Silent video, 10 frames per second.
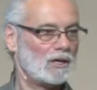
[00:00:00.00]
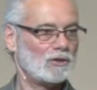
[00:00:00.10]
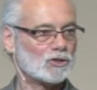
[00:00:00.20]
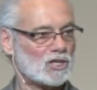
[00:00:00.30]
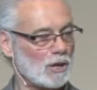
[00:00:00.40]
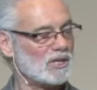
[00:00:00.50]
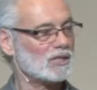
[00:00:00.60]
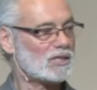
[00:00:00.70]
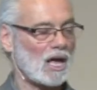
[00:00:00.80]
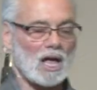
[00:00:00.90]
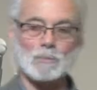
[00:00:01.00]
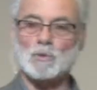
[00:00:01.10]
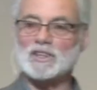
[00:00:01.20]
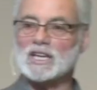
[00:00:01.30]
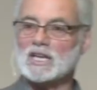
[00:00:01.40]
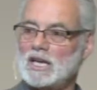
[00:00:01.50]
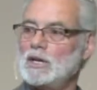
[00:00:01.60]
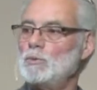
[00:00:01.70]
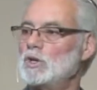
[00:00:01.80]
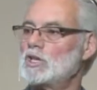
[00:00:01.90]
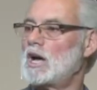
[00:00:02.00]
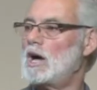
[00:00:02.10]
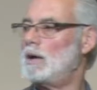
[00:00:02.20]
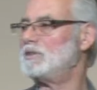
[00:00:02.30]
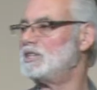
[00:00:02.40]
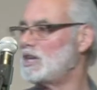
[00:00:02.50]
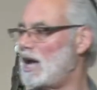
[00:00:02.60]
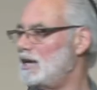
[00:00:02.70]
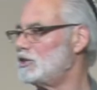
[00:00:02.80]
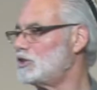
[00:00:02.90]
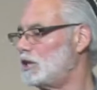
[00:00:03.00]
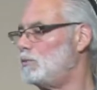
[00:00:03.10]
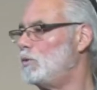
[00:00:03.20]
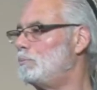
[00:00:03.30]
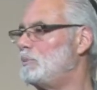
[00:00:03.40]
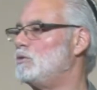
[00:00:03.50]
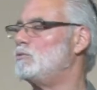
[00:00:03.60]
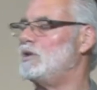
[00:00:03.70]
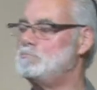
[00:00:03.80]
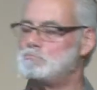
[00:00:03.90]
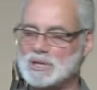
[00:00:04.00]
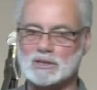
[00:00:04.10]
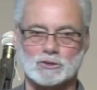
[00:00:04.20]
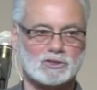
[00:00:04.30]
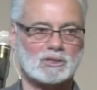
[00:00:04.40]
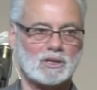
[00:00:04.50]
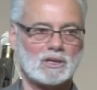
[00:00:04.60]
There's coming a time when the king will come, the dynasty will be rebuilt,